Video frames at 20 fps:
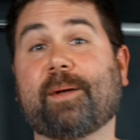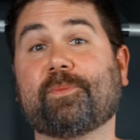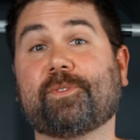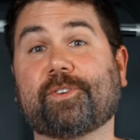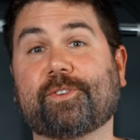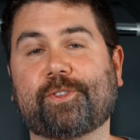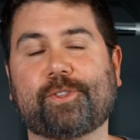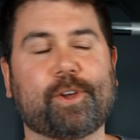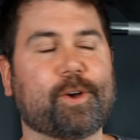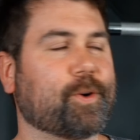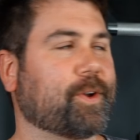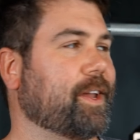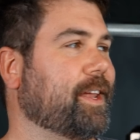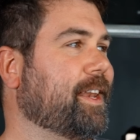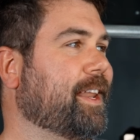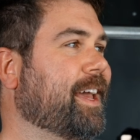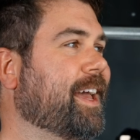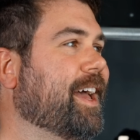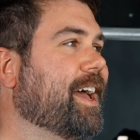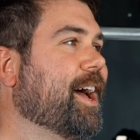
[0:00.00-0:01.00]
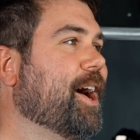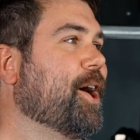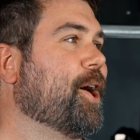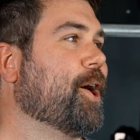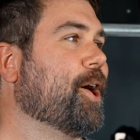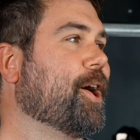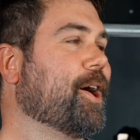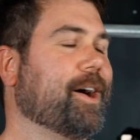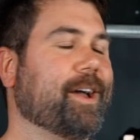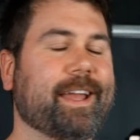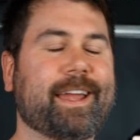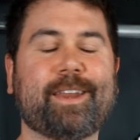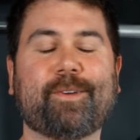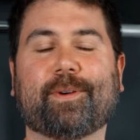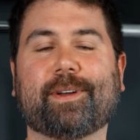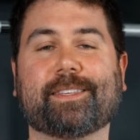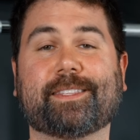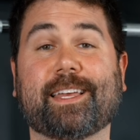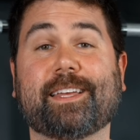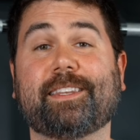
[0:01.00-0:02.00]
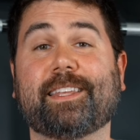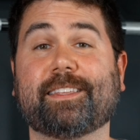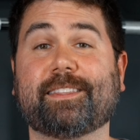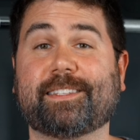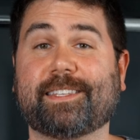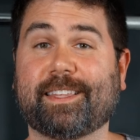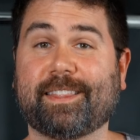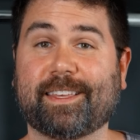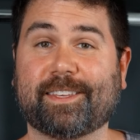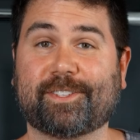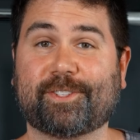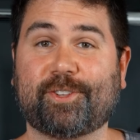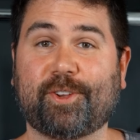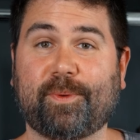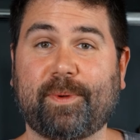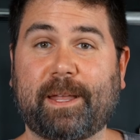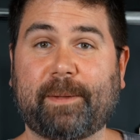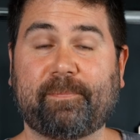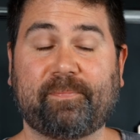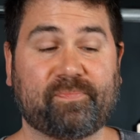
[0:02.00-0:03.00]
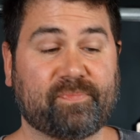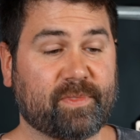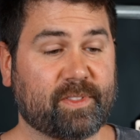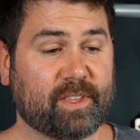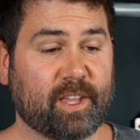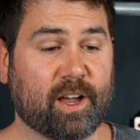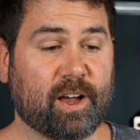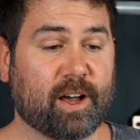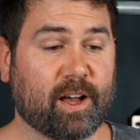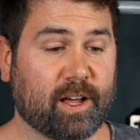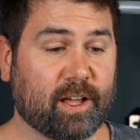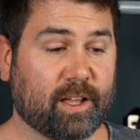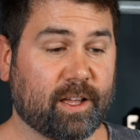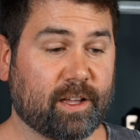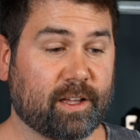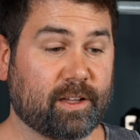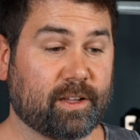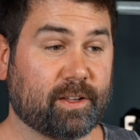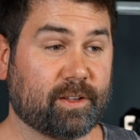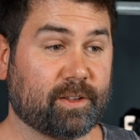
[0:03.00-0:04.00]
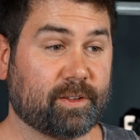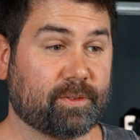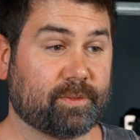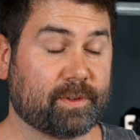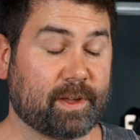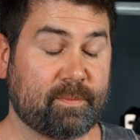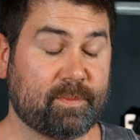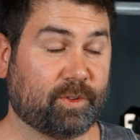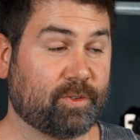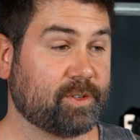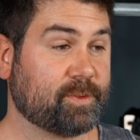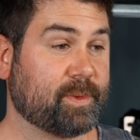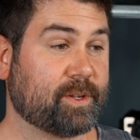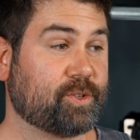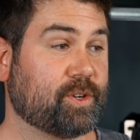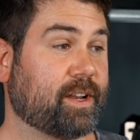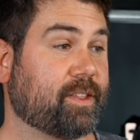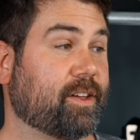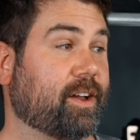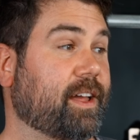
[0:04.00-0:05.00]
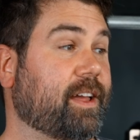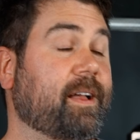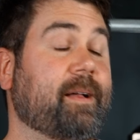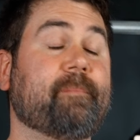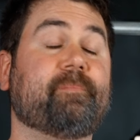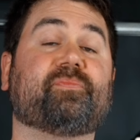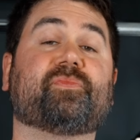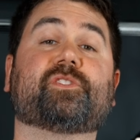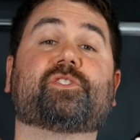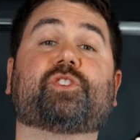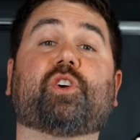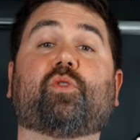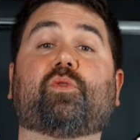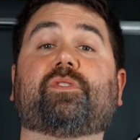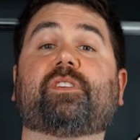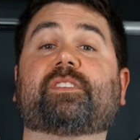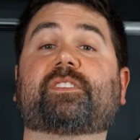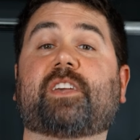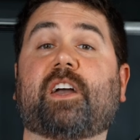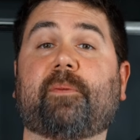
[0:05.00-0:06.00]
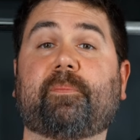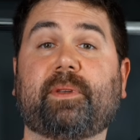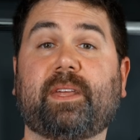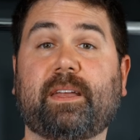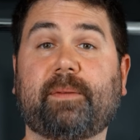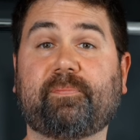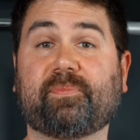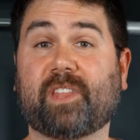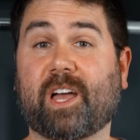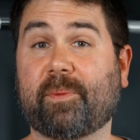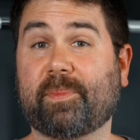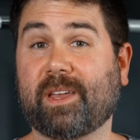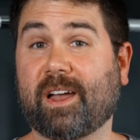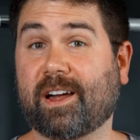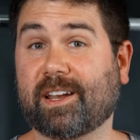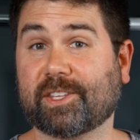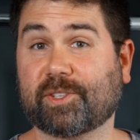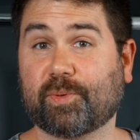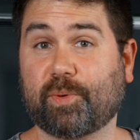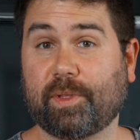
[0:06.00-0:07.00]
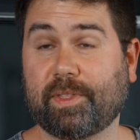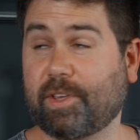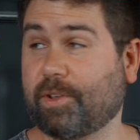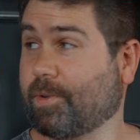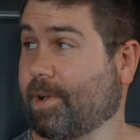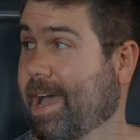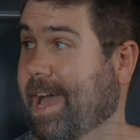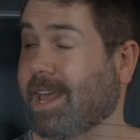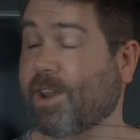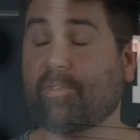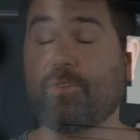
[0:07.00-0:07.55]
I'm just joking. Anyways, they did send this to me. I'm losing my train of thought. So this company, I'll be honest with you, I